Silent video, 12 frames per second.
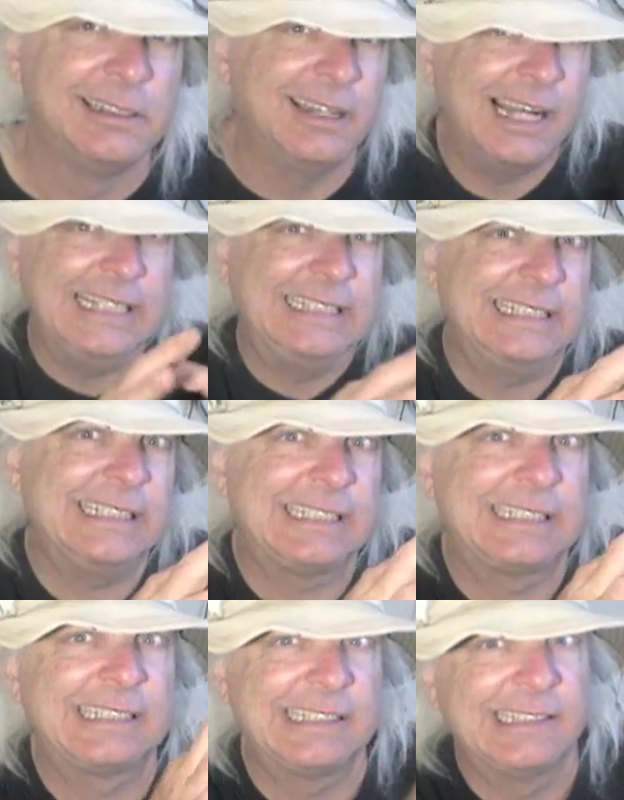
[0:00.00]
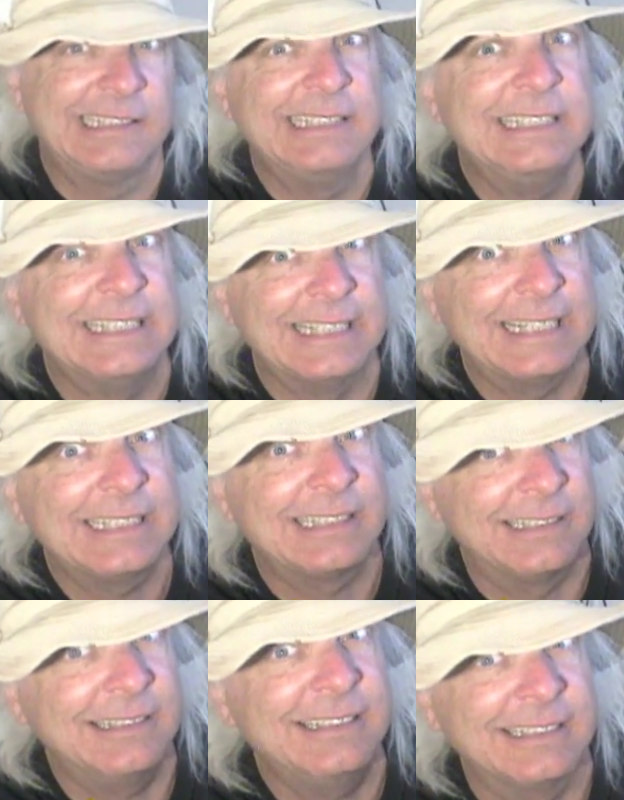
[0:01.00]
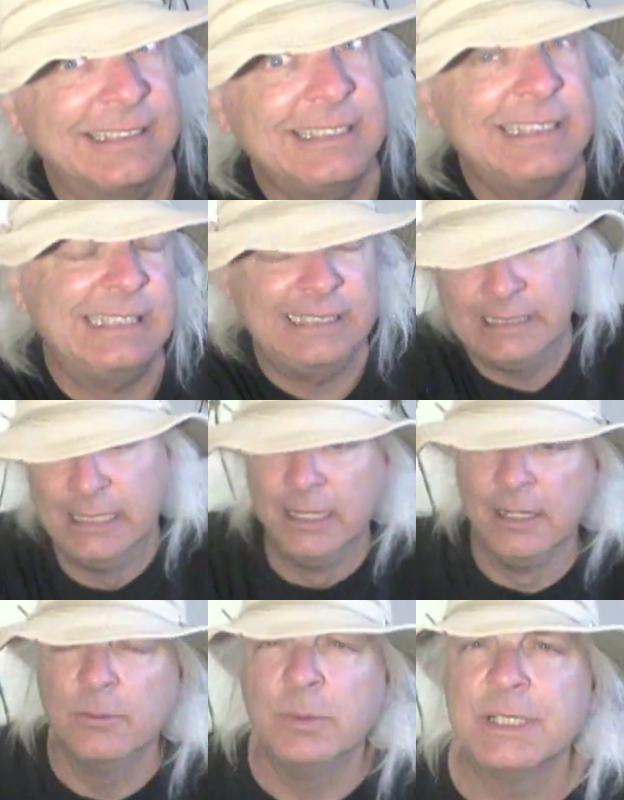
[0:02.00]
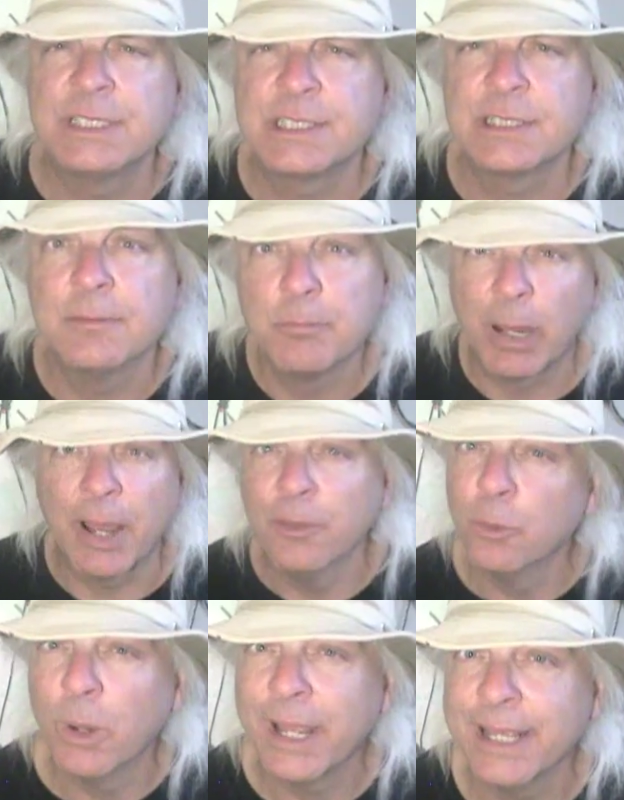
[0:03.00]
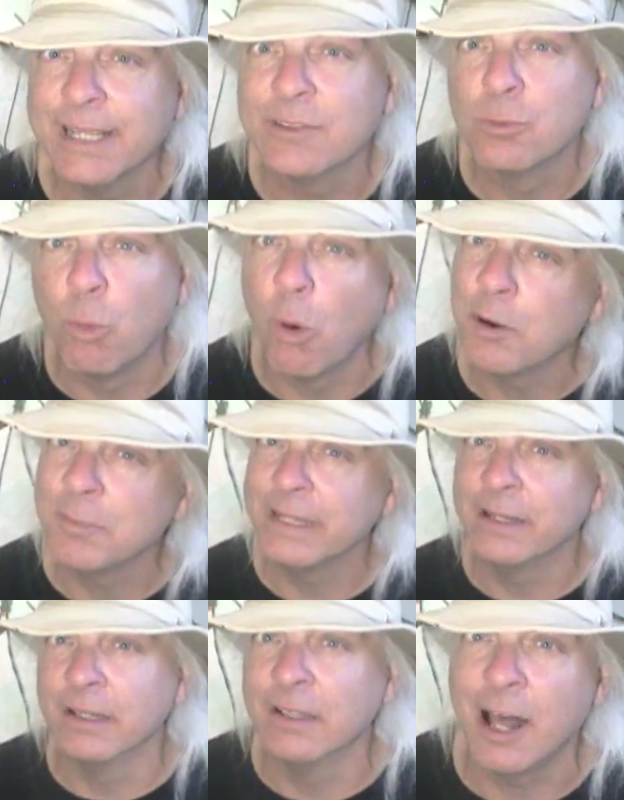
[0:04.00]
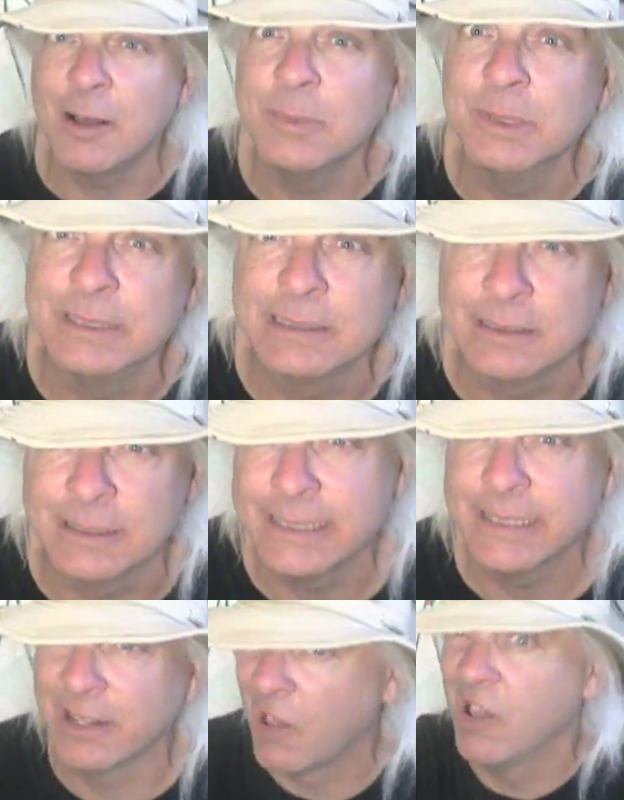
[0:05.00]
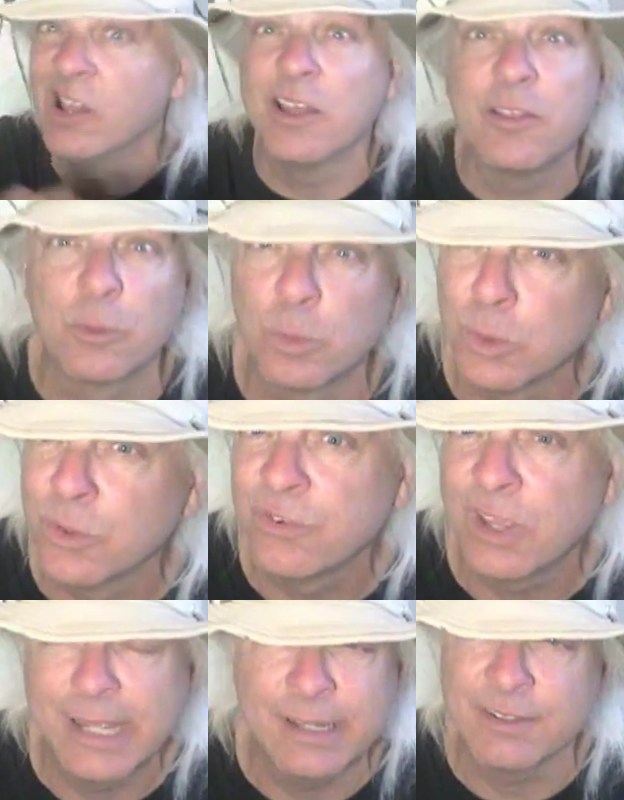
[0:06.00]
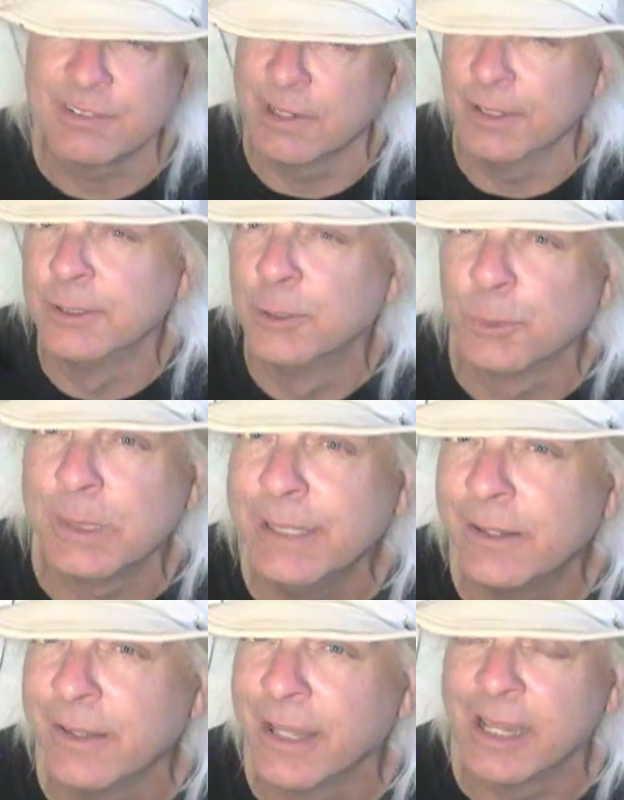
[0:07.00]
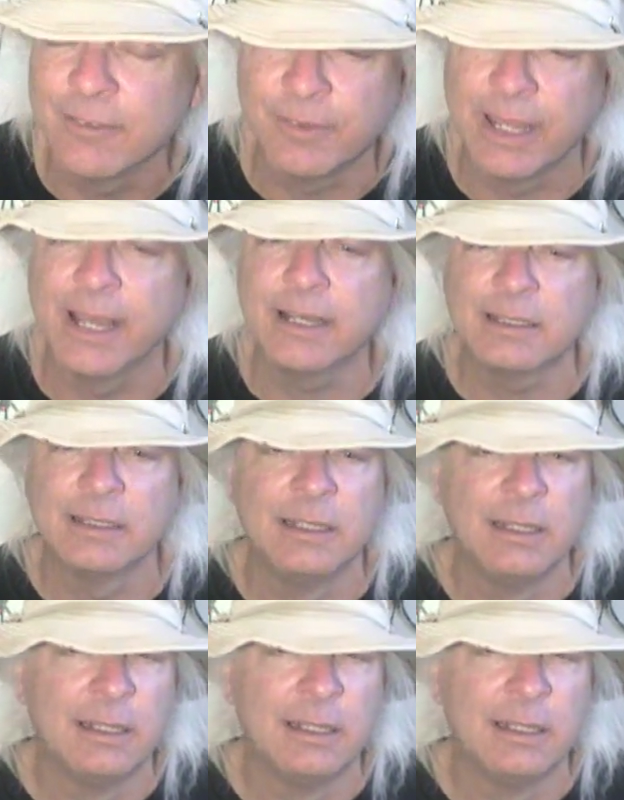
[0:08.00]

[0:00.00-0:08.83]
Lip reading: Not just the Antarctic, which, by the way, is warming anomalously, and all of the world scientists agree on that fact.